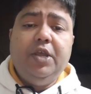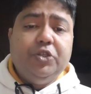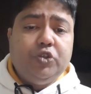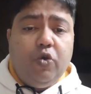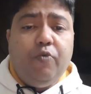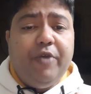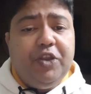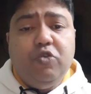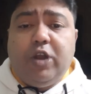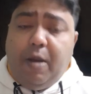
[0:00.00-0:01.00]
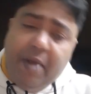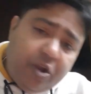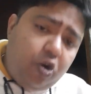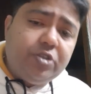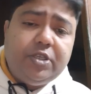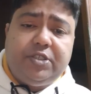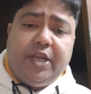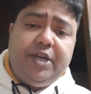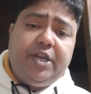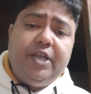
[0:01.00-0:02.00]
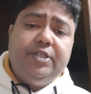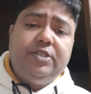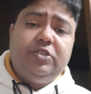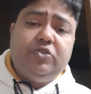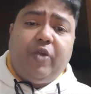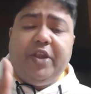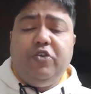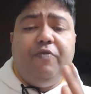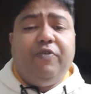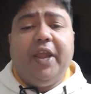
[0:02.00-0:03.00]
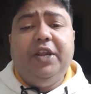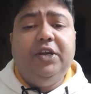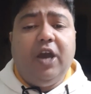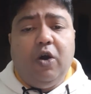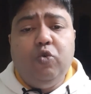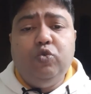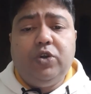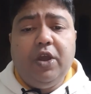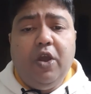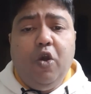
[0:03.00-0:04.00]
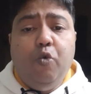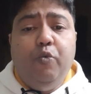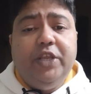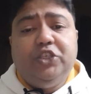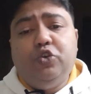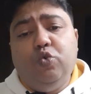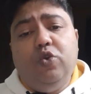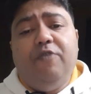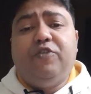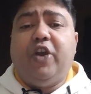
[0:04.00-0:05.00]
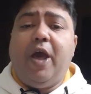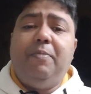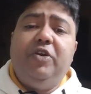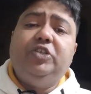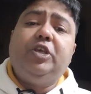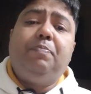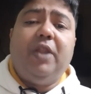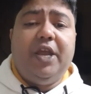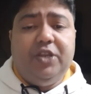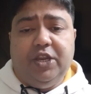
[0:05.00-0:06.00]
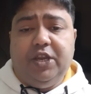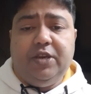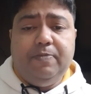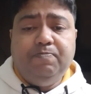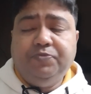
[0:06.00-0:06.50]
So when you come across a sentence, try to find out which rule of grammar is applied in it.